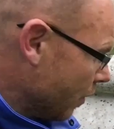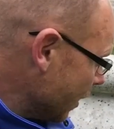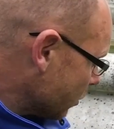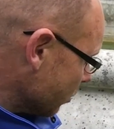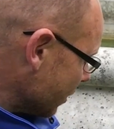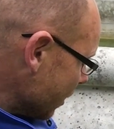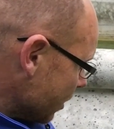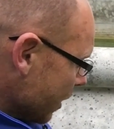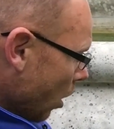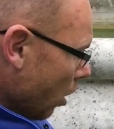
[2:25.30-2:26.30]
This one's
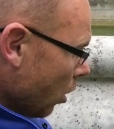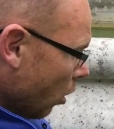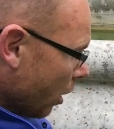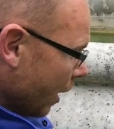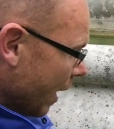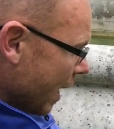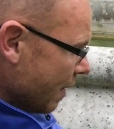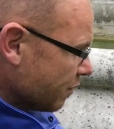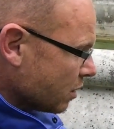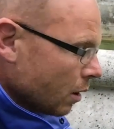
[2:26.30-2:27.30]
actually got longer
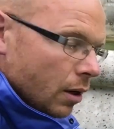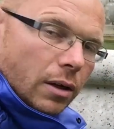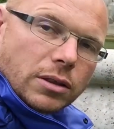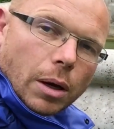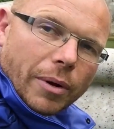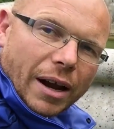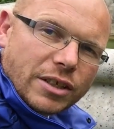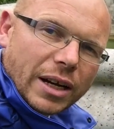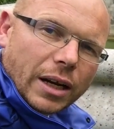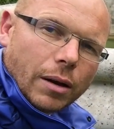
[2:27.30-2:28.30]
leaves, so we're
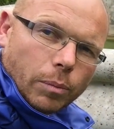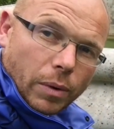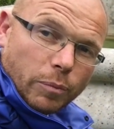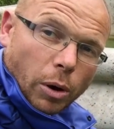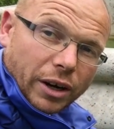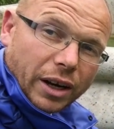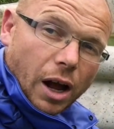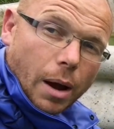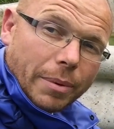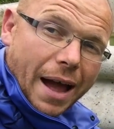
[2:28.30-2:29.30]
actually gonna, we've potted it
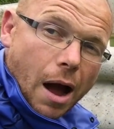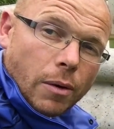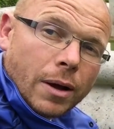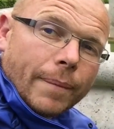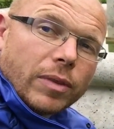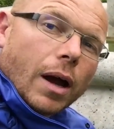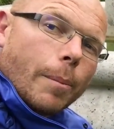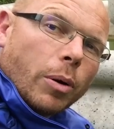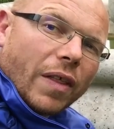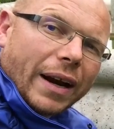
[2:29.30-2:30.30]
up now
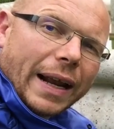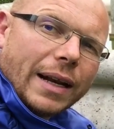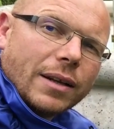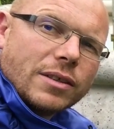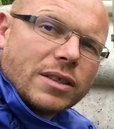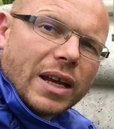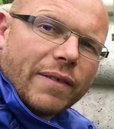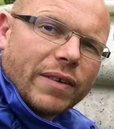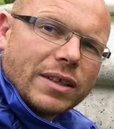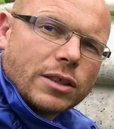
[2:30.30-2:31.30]
and put that in and see
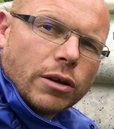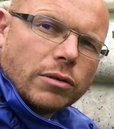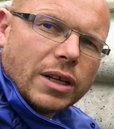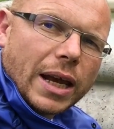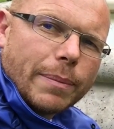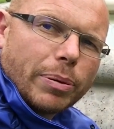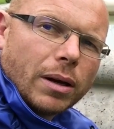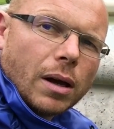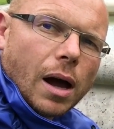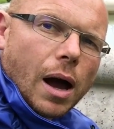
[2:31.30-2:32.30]
if it's too deep.
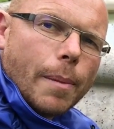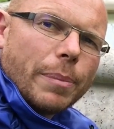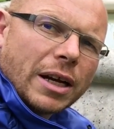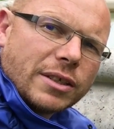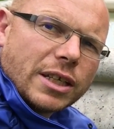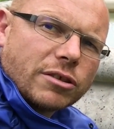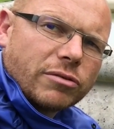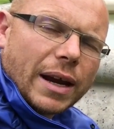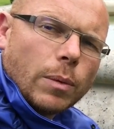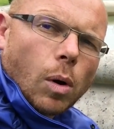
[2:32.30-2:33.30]
Um, because it's
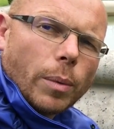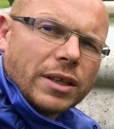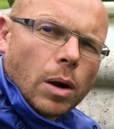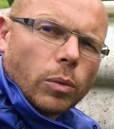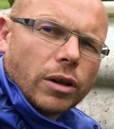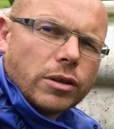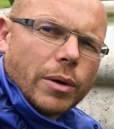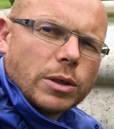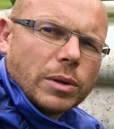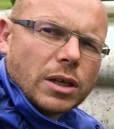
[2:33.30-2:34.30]
green, what we don't wanna do
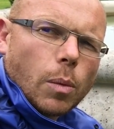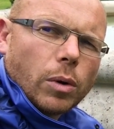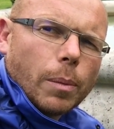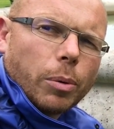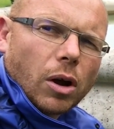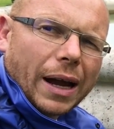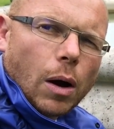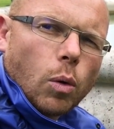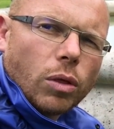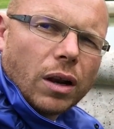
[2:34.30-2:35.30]
is we don't wanna block
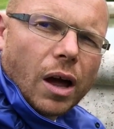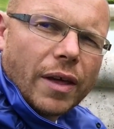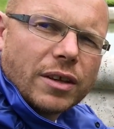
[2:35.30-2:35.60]
out all the light.